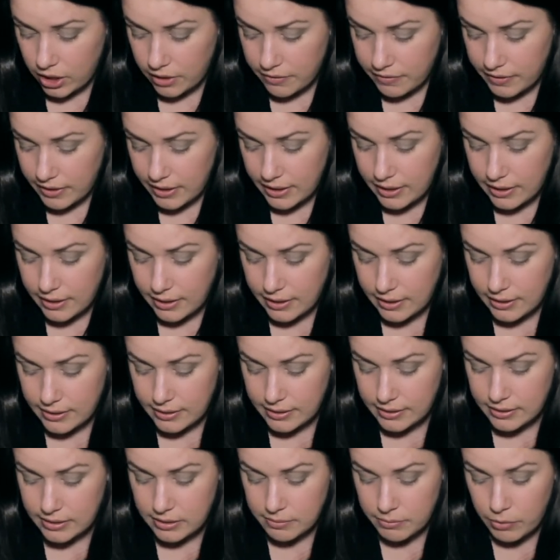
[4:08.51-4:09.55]
of a
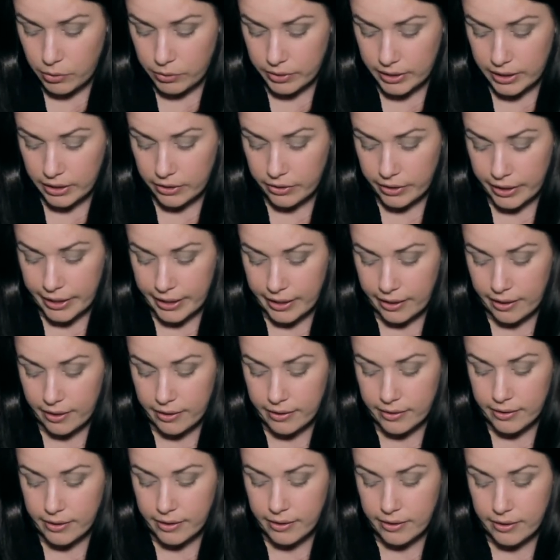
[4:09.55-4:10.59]
smoky gray
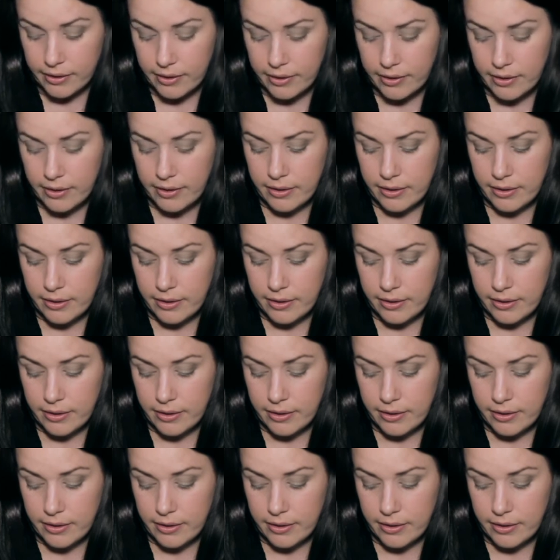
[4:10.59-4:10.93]
color.